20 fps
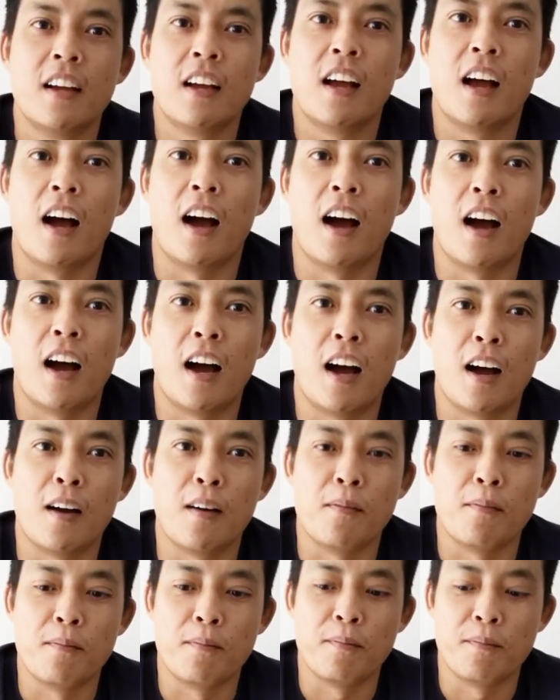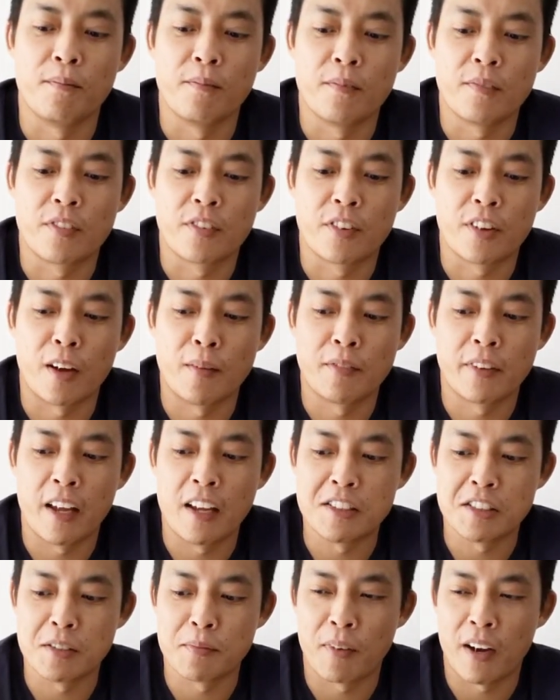Some
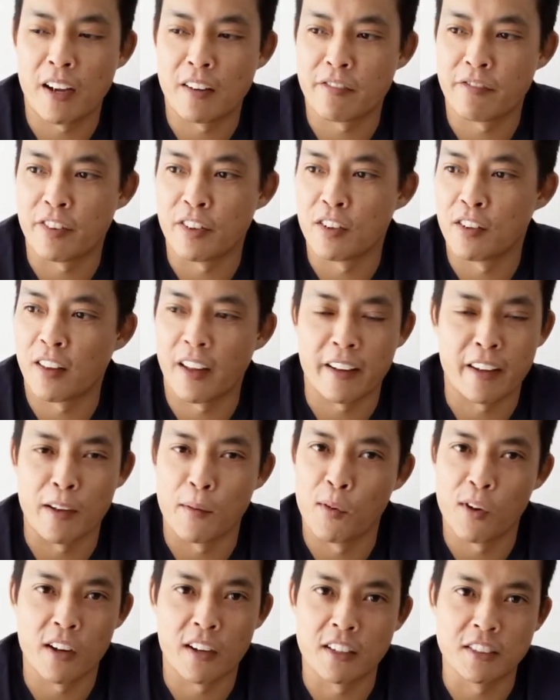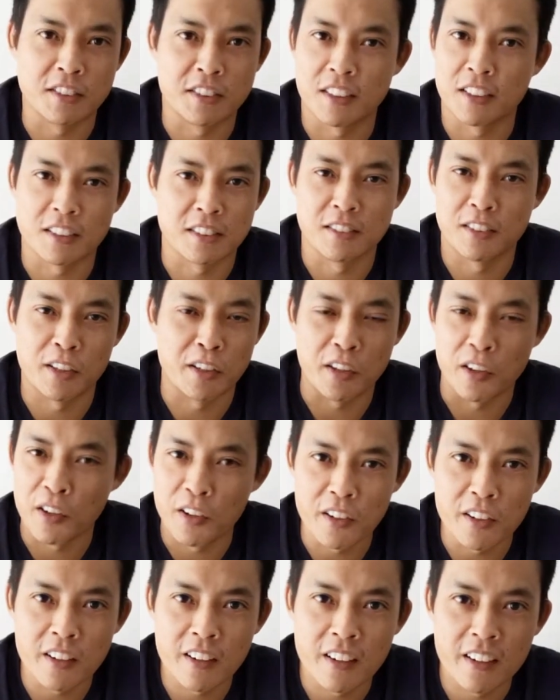days you might feel like your work is just no
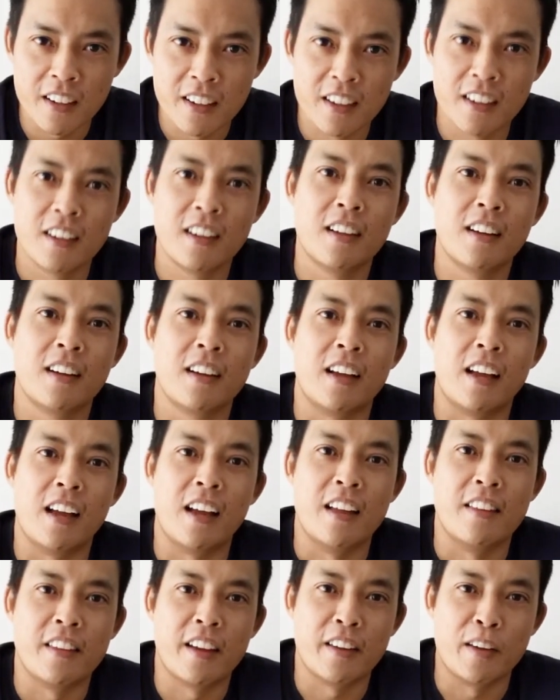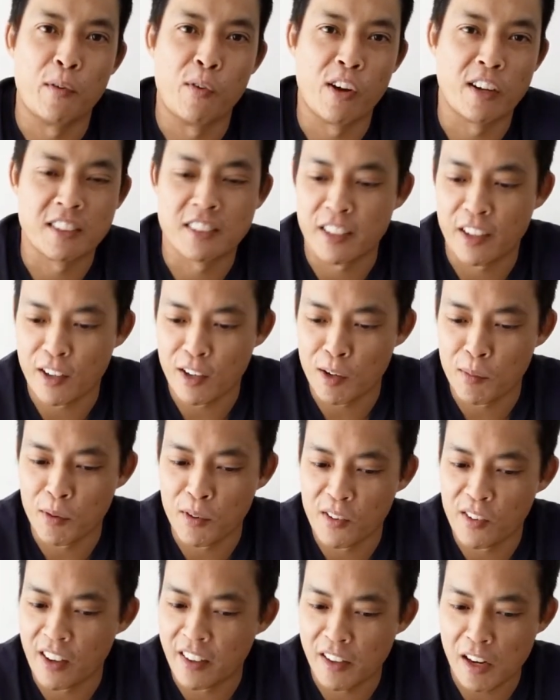good and that your work's
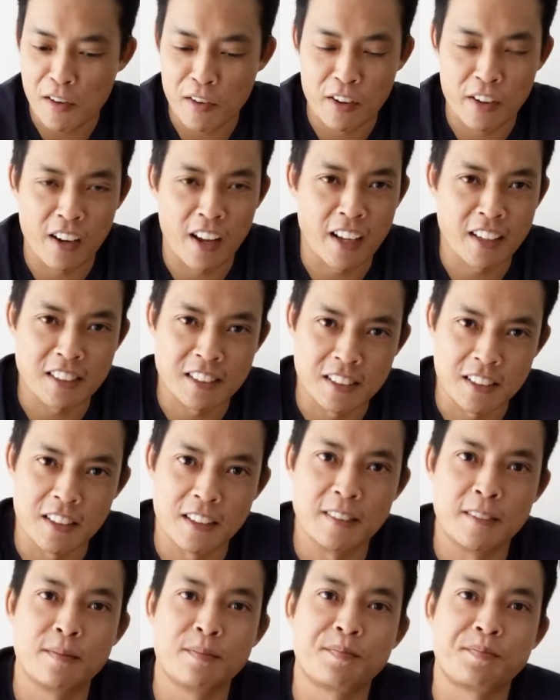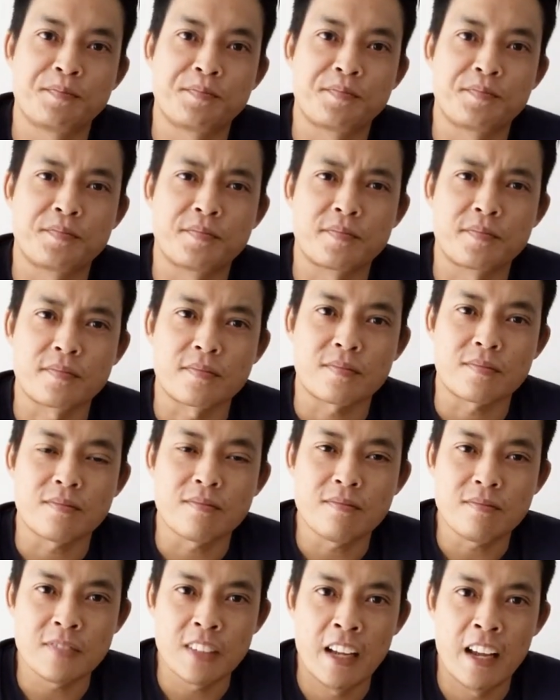terrible and no one likes it
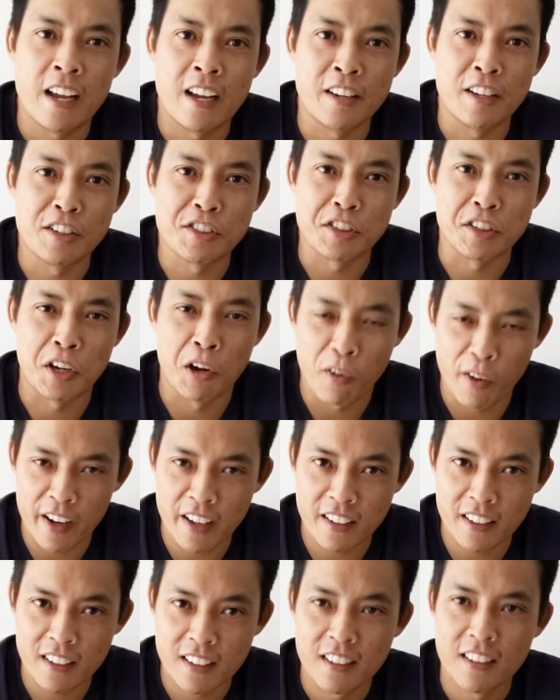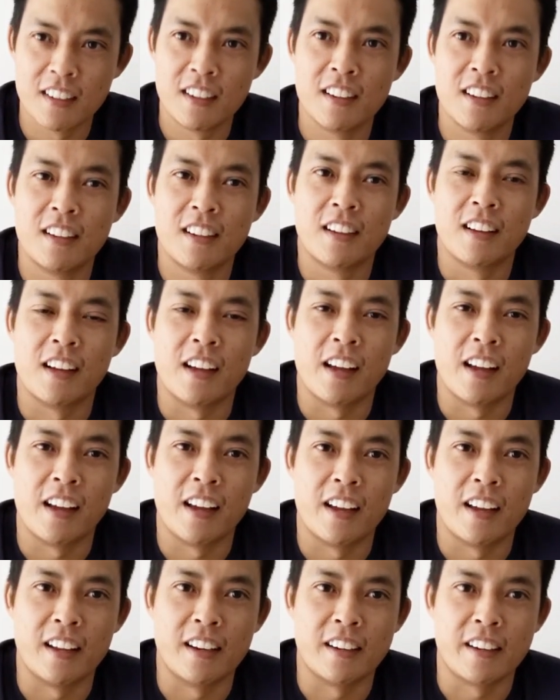and you should quit
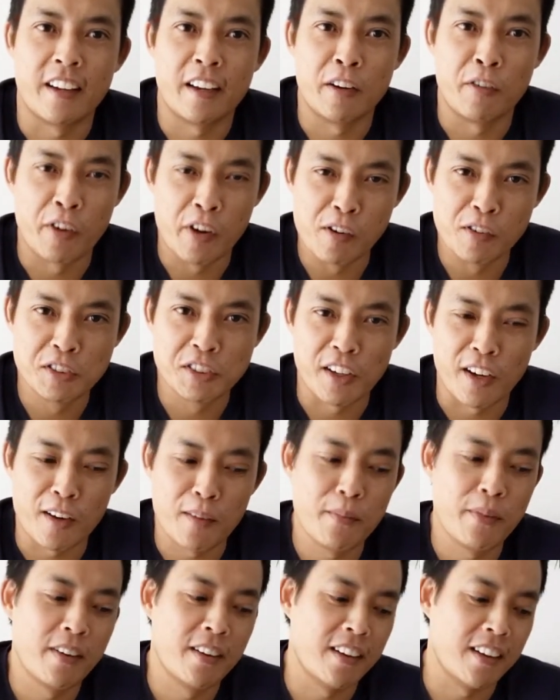and get a real job.